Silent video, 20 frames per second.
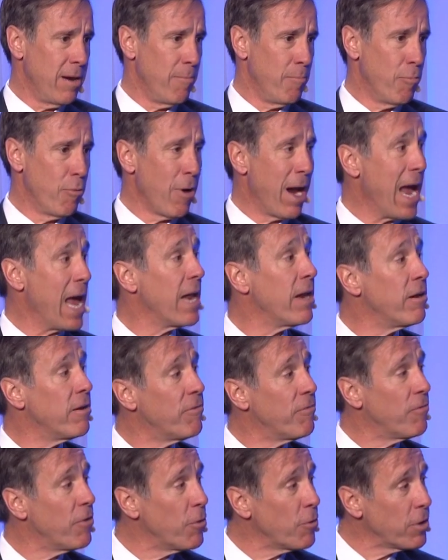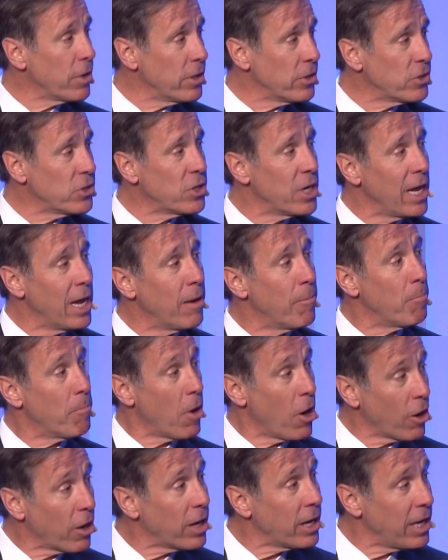brand focused and
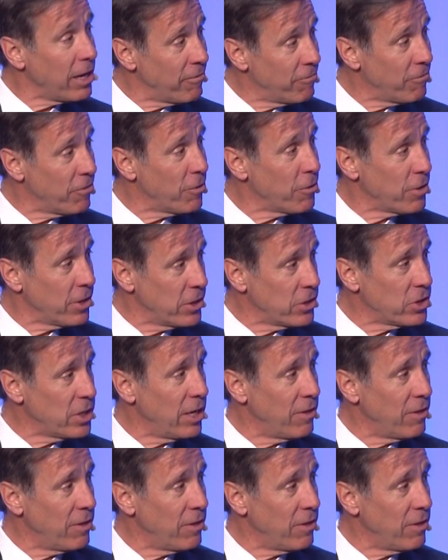marketing focused,